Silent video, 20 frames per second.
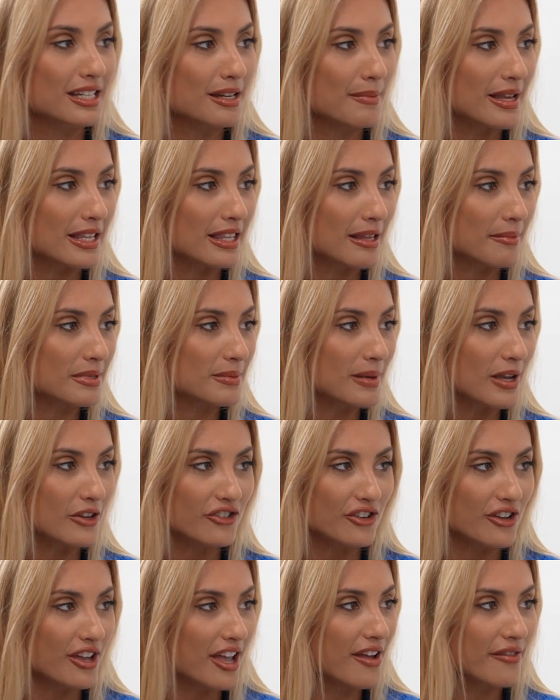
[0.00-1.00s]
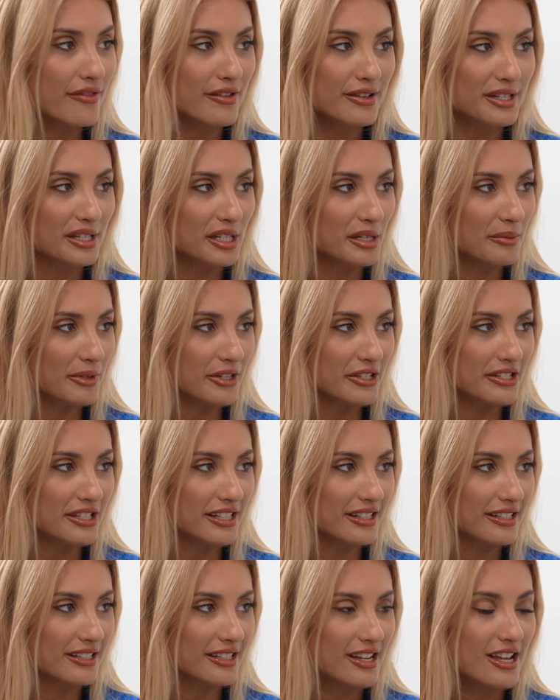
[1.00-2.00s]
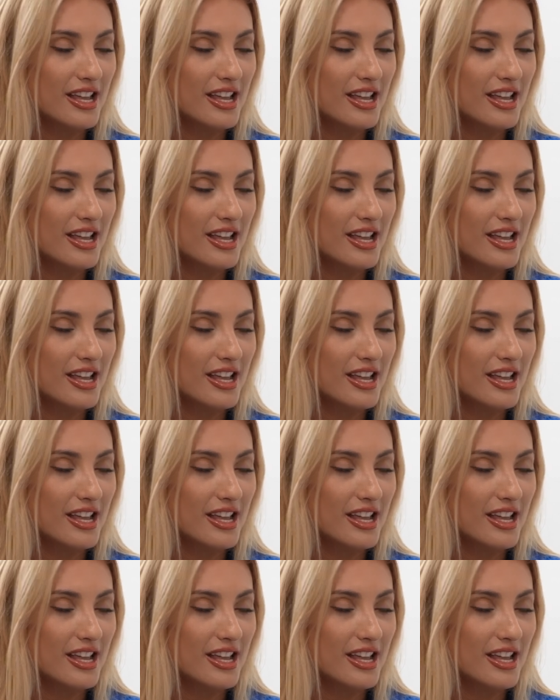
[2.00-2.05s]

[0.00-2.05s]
to make them special, every single person.